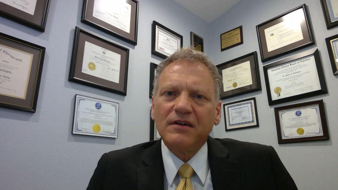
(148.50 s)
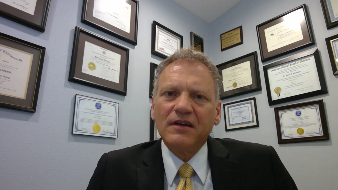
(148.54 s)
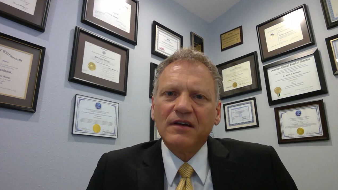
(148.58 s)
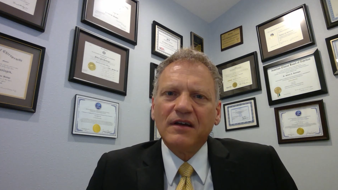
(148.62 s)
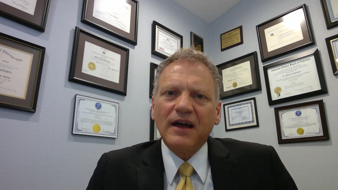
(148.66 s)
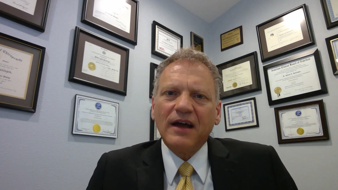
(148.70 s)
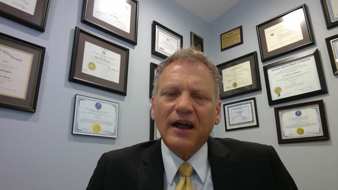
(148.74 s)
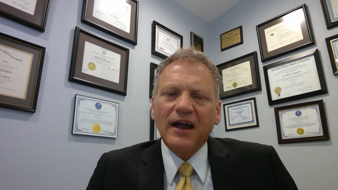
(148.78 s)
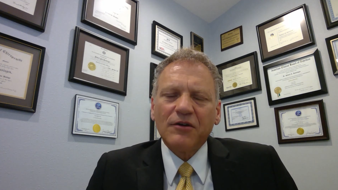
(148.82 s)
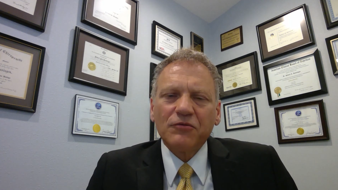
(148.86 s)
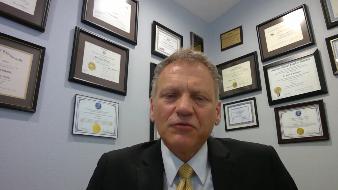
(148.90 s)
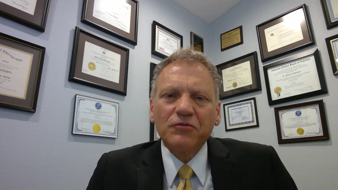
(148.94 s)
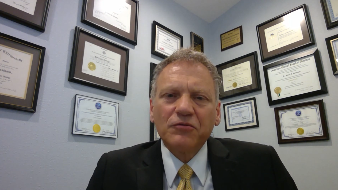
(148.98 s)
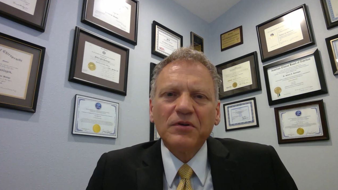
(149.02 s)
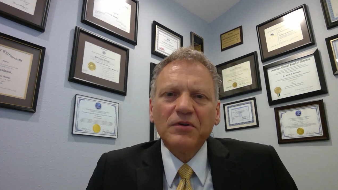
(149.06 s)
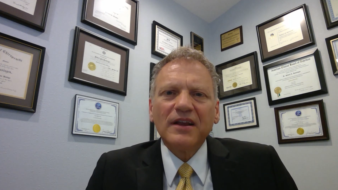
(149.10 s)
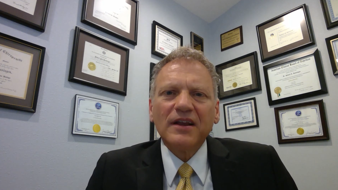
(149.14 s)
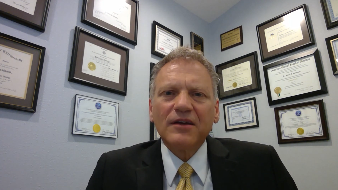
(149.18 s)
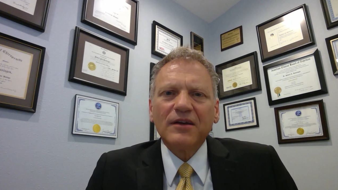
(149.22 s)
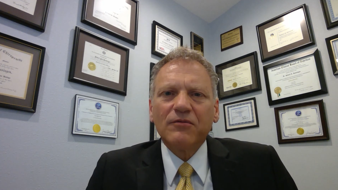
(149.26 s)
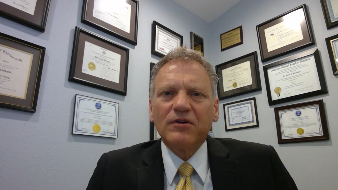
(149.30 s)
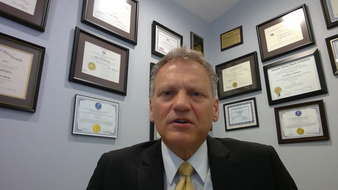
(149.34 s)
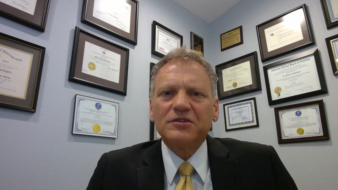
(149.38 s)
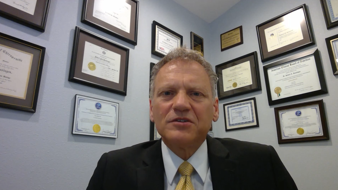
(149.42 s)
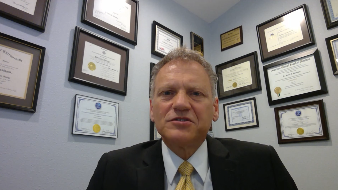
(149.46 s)
I
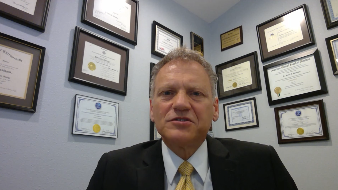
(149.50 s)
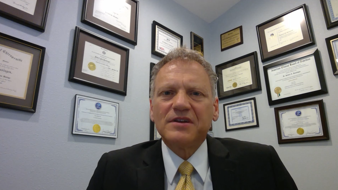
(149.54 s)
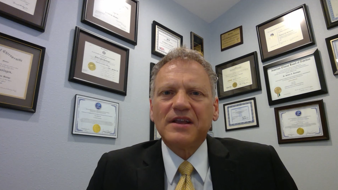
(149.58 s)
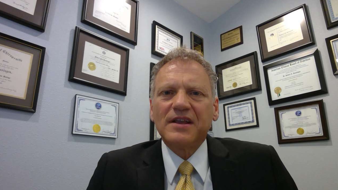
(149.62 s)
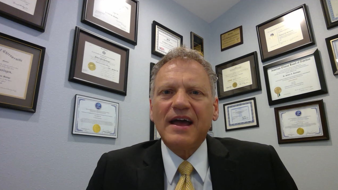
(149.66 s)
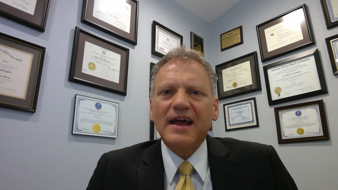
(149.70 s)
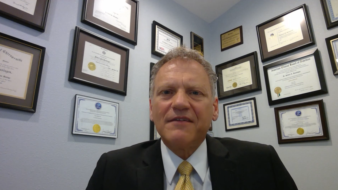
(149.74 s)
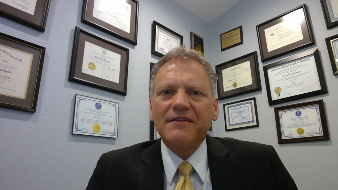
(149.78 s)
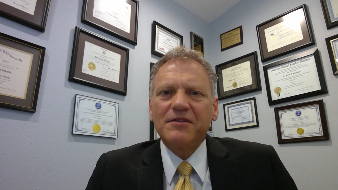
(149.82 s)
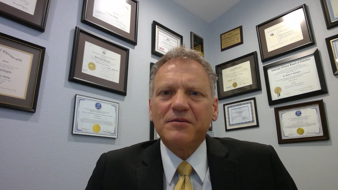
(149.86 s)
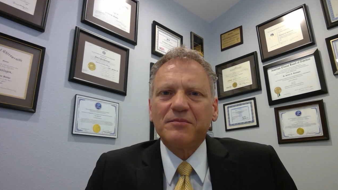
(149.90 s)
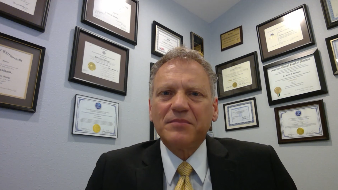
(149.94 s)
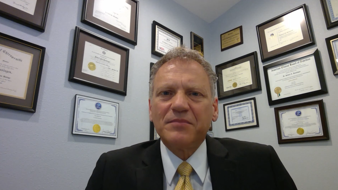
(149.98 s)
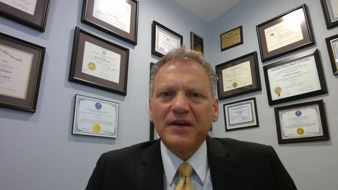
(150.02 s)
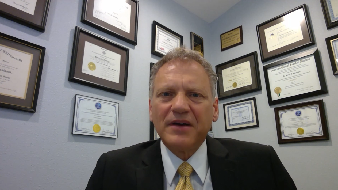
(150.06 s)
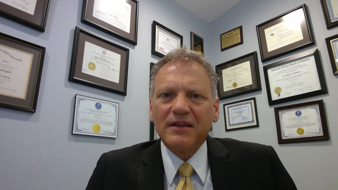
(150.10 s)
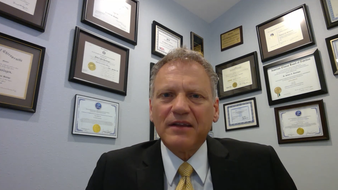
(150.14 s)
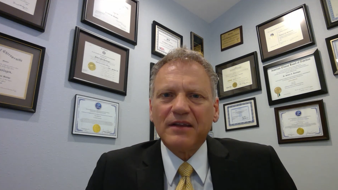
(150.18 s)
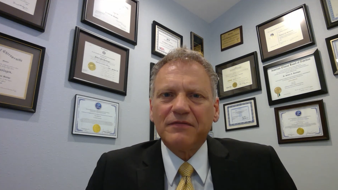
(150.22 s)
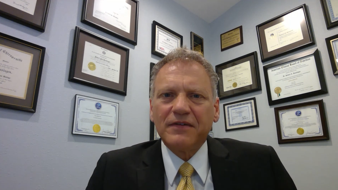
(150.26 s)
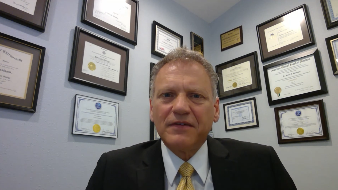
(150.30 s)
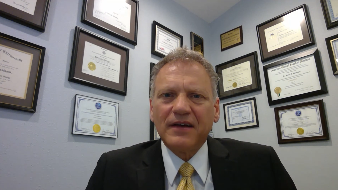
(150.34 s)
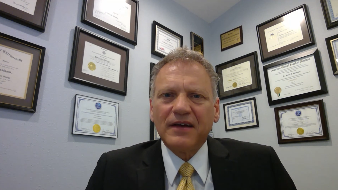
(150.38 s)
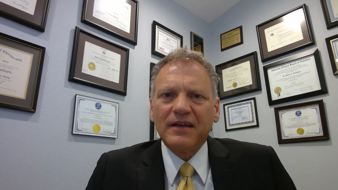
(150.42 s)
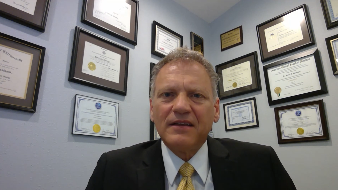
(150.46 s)
really want you to have the
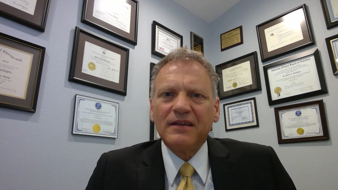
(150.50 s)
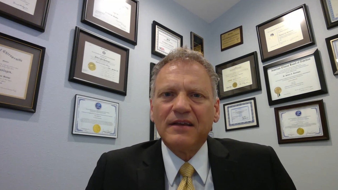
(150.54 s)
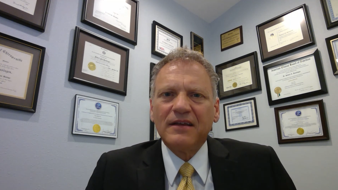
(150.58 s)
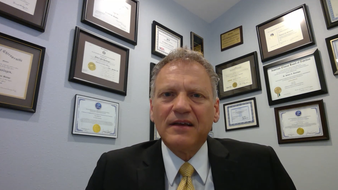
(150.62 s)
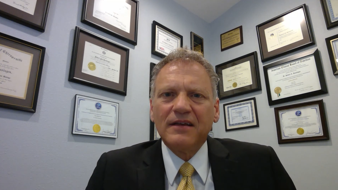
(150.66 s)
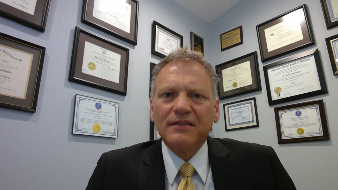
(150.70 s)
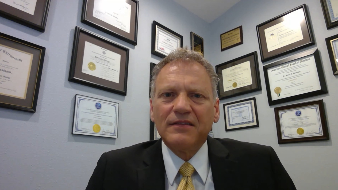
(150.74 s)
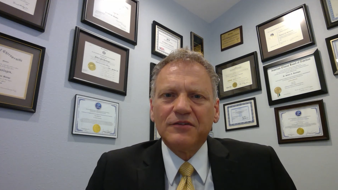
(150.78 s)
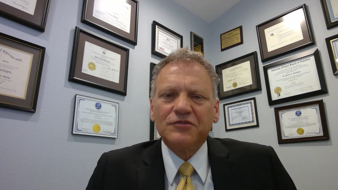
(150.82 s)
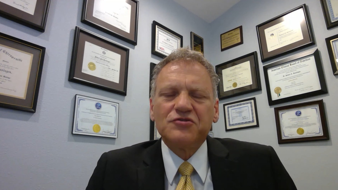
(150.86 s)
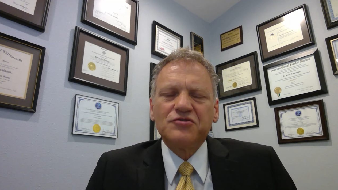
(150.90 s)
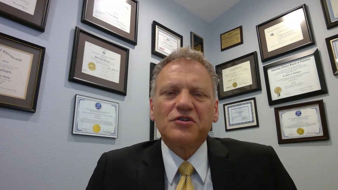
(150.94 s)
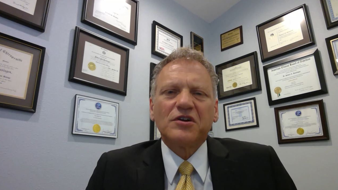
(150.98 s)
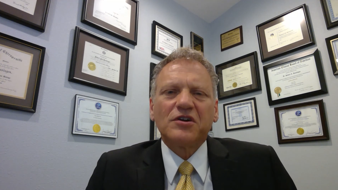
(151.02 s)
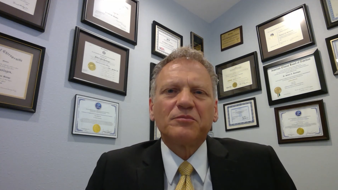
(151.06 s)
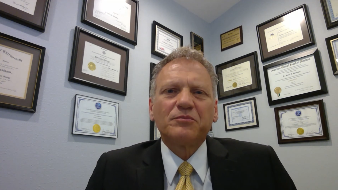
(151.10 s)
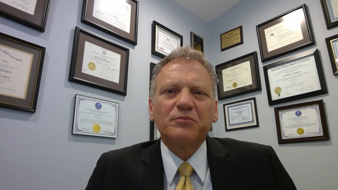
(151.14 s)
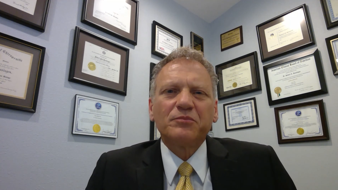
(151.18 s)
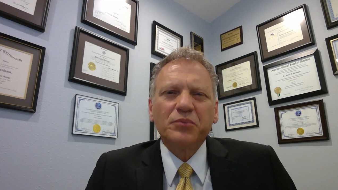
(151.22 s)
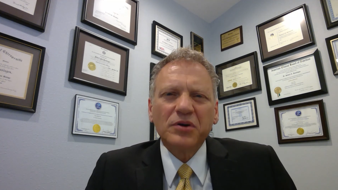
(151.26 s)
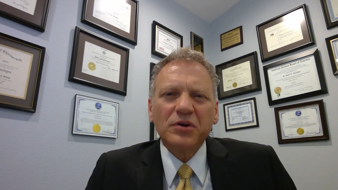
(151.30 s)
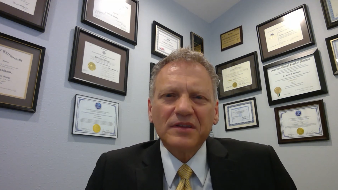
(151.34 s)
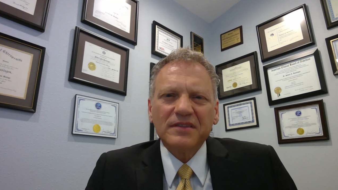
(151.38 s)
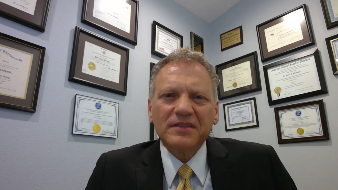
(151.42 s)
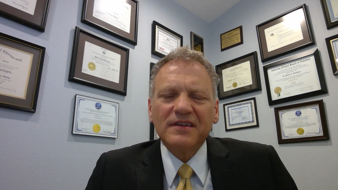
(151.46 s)
benefit that you
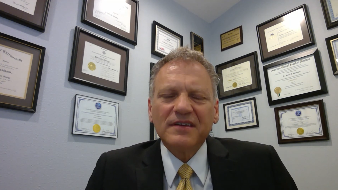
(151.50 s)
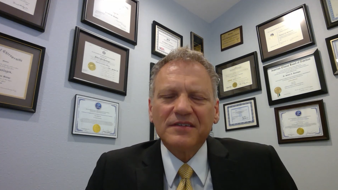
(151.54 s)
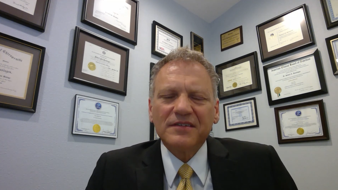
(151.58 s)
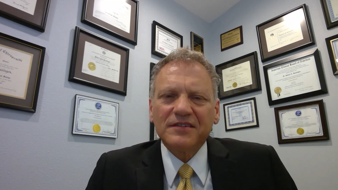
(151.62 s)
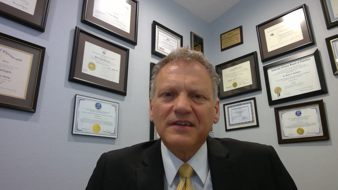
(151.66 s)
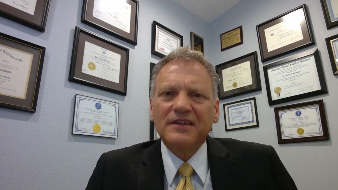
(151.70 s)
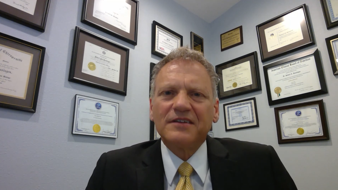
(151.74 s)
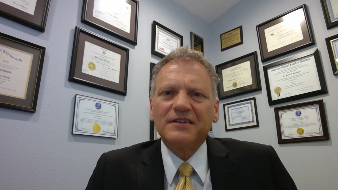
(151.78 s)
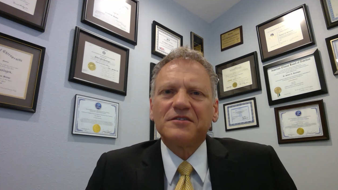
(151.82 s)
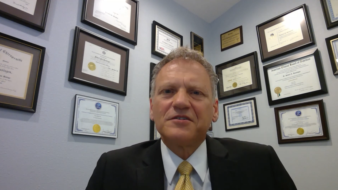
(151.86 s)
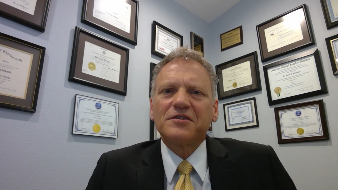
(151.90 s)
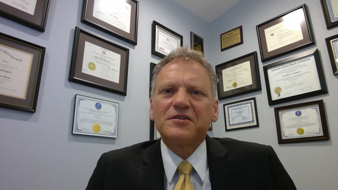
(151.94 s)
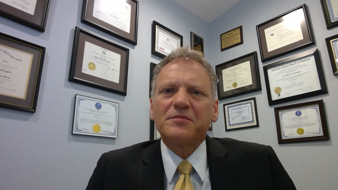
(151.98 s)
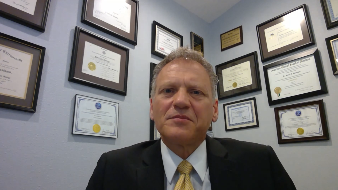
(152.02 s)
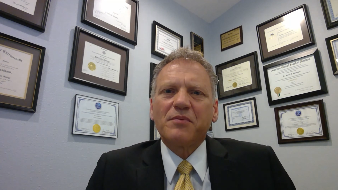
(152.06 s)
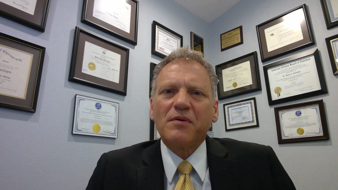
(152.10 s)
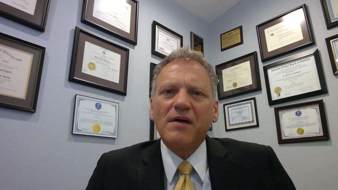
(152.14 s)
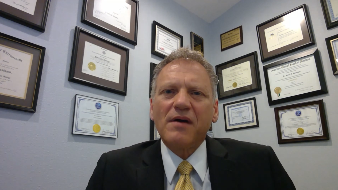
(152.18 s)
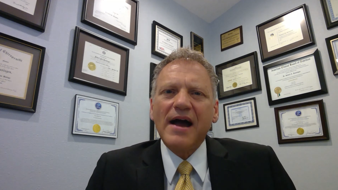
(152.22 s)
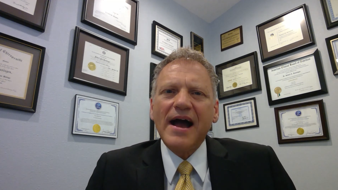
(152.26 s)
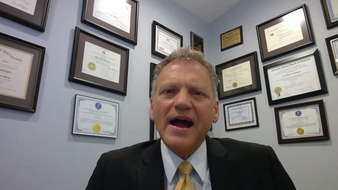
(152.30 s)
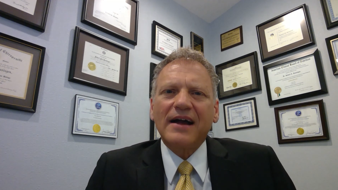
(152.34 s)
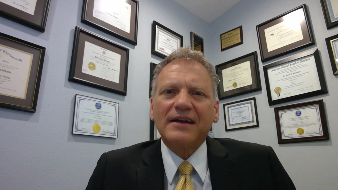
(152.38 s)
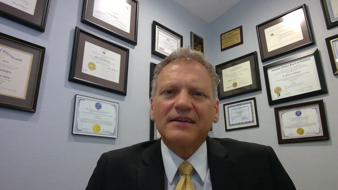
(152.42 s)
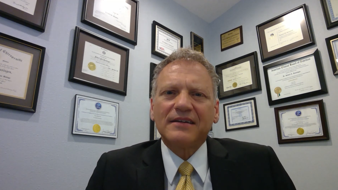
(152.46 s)
can put this into your
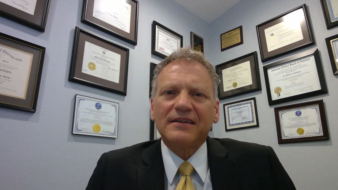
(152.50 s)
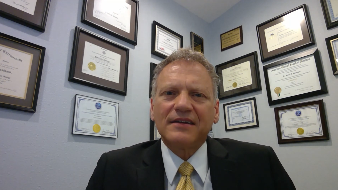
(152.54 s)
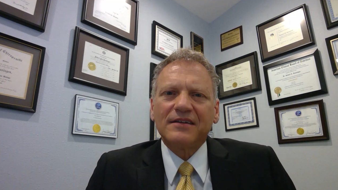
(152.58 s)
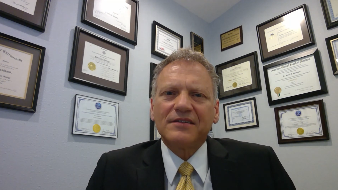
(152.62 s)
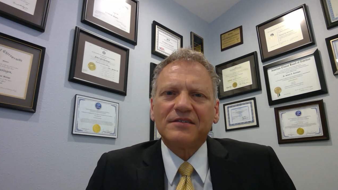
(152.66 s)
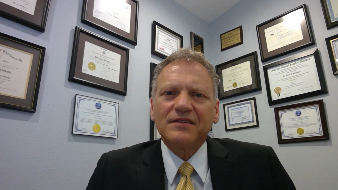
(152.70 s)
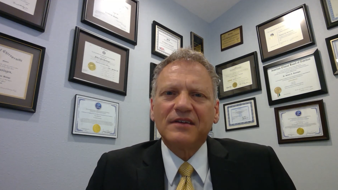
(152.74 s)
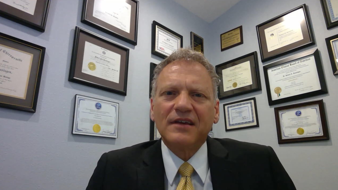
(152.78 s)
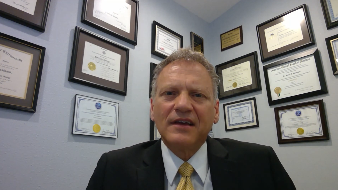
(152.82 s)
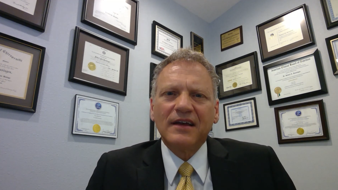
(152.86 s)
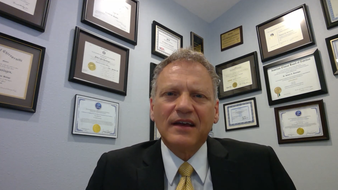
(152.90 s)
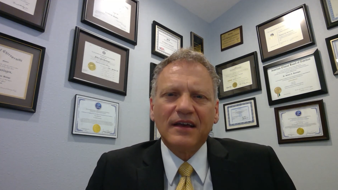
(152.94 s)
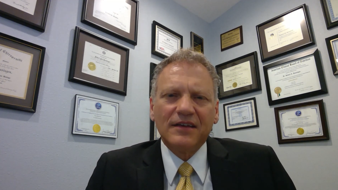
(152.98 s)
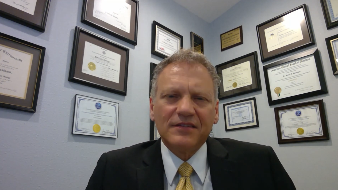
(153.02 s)
practice